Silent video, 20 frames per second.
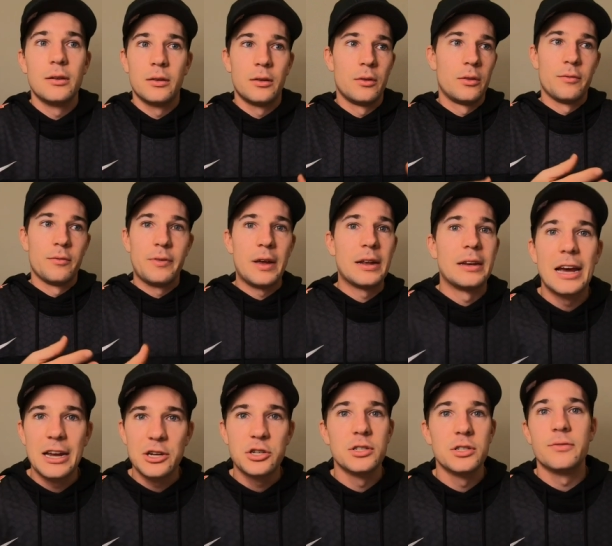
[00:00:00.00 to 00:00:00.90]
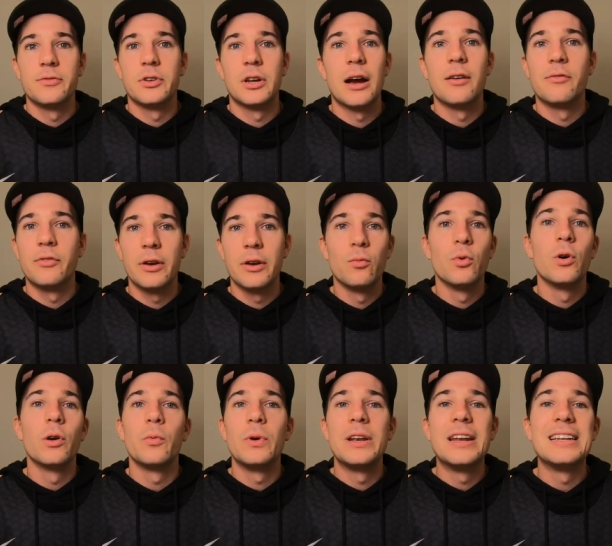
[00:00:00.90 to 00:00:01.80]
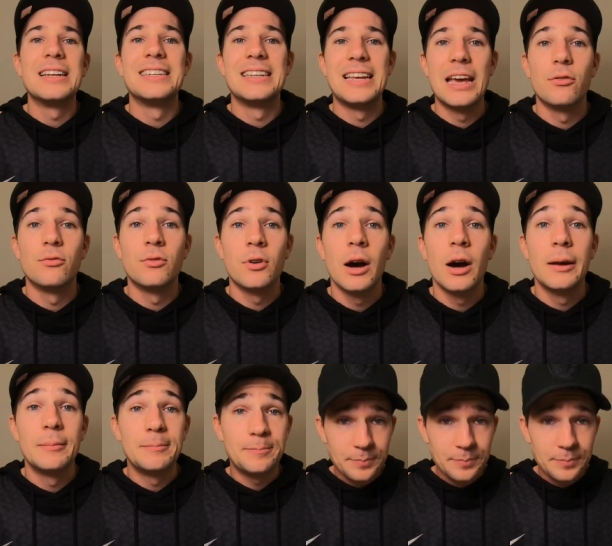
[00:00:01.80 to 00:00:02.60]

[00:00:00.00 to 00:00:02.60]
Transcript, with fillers: uh, the foundations of recovery, and what do we need to get right.